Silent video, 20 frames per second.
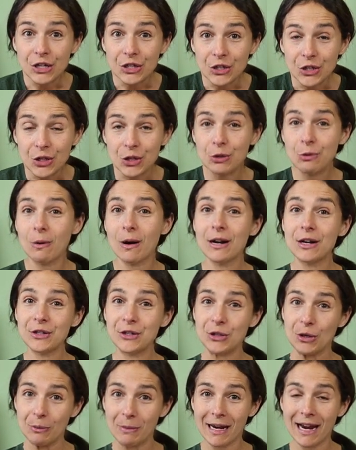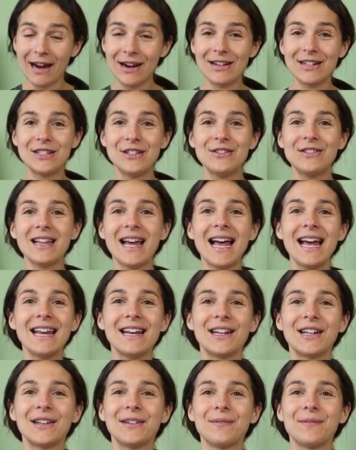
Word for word: Do you want to show me how to do that?